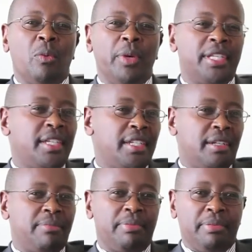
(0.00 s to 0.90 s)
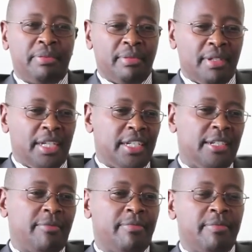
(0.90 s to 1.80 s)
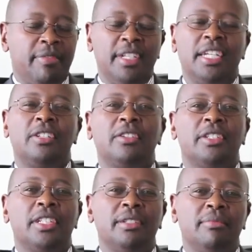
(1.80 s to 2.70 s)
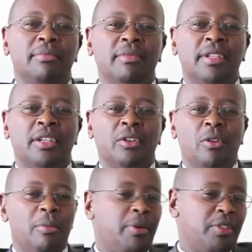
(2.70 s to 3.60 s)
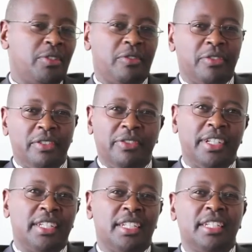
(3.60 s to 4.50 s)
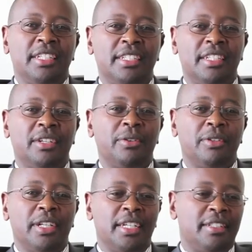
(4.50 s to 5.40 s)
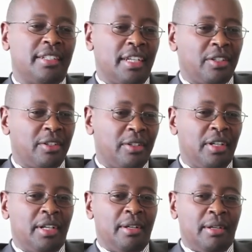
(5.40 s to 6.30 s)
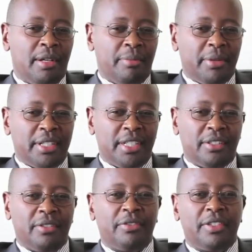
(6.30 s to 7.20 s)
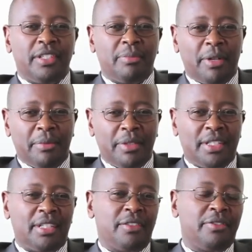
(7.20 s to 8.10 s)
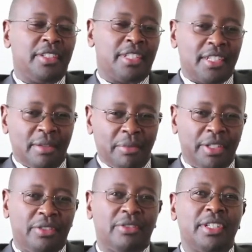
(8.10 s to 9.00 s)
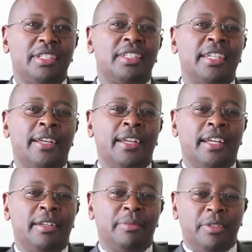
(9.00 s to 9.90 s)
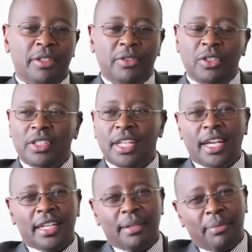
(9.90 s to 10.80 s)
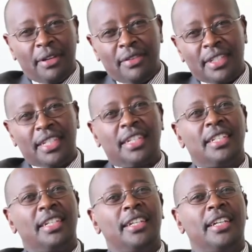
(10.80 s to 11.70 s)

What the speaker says: we set up a national team composed of different stakeholders: national President's office, Prime Minister's office, other ministries, civil society, private sector,